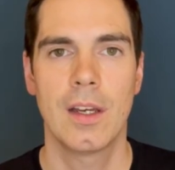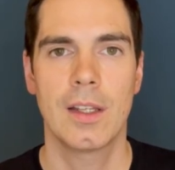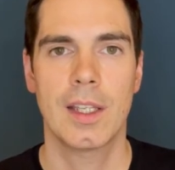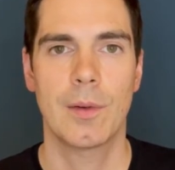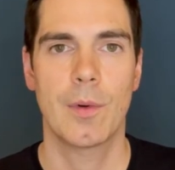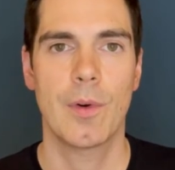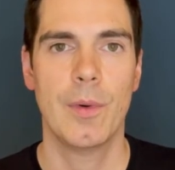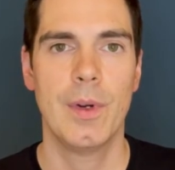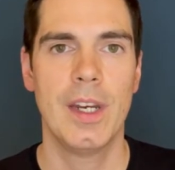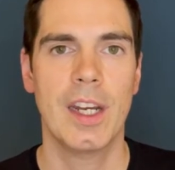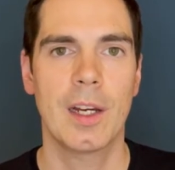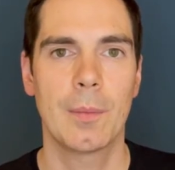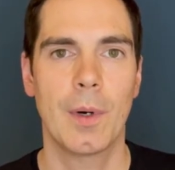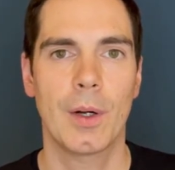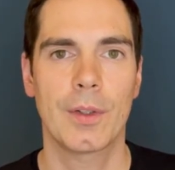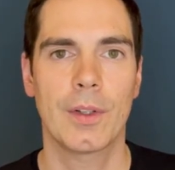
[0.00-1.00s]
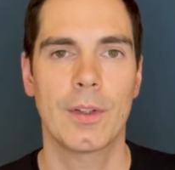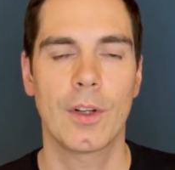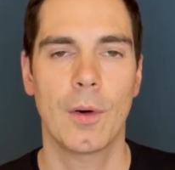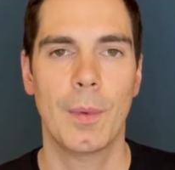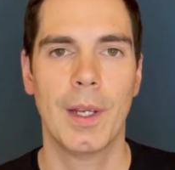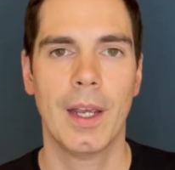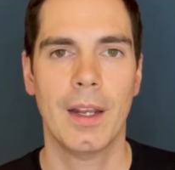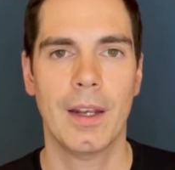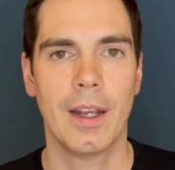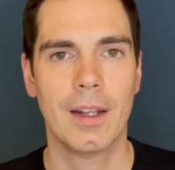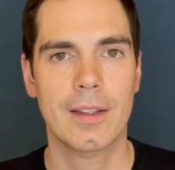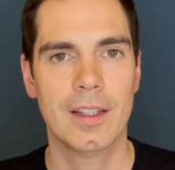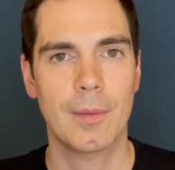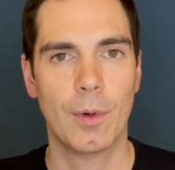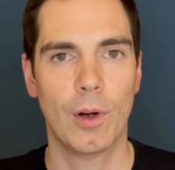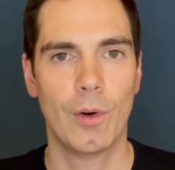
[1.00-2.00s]
They were reading about the topic and had
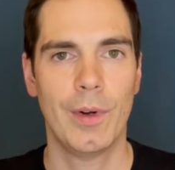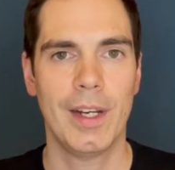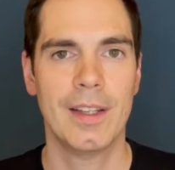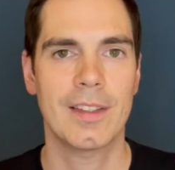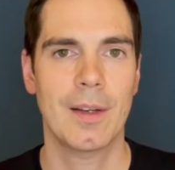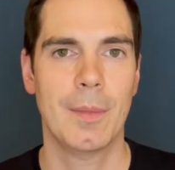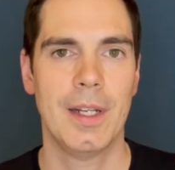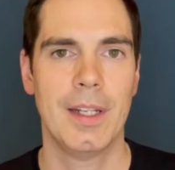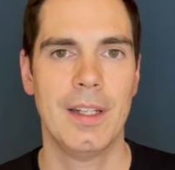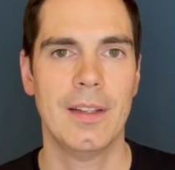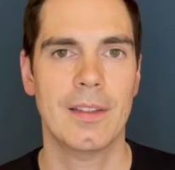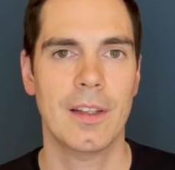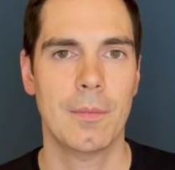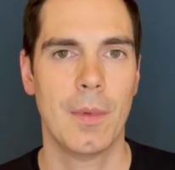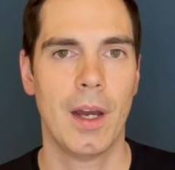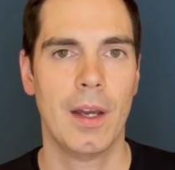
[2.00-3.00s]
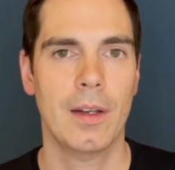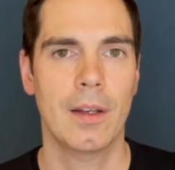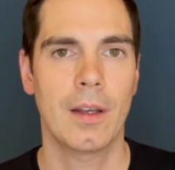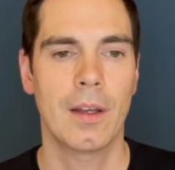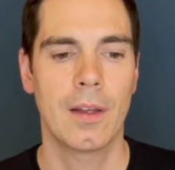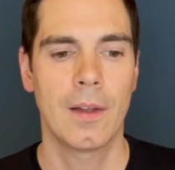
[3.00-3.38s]
already some ideas in mind.